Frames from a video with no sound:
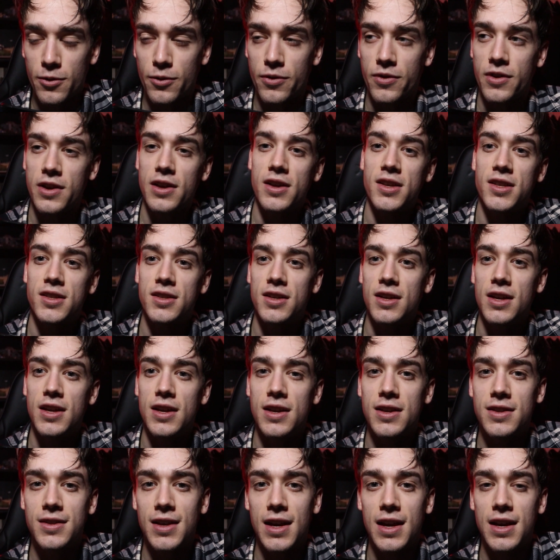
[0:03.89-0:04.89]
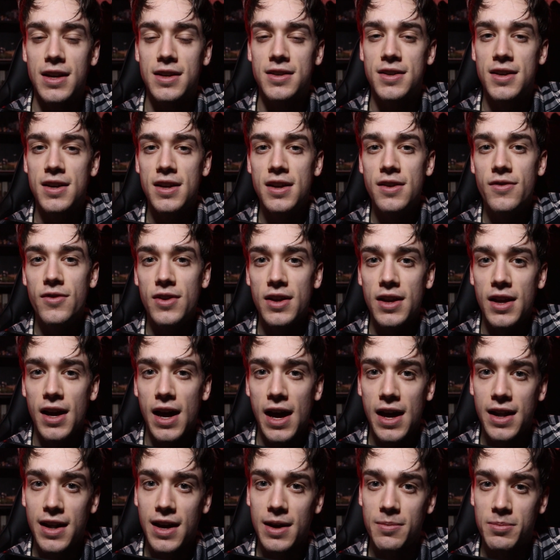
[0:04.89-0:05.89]
This is a TV
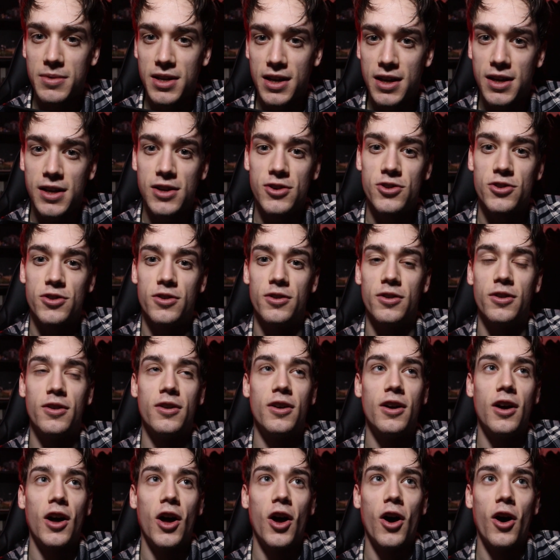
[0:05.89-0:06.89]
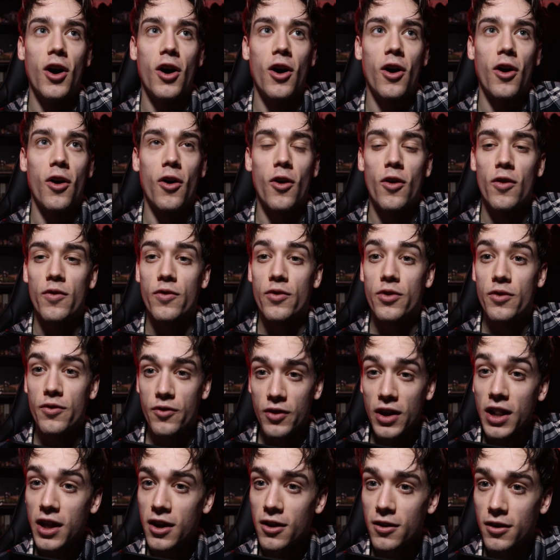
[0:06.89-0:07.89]
adaptation of the
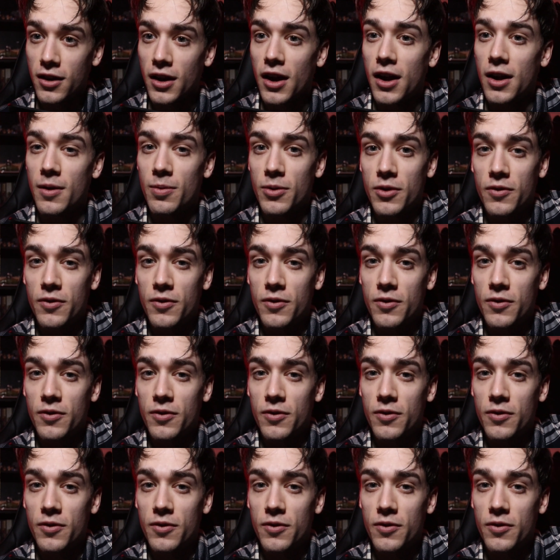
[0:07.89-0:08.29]
video game.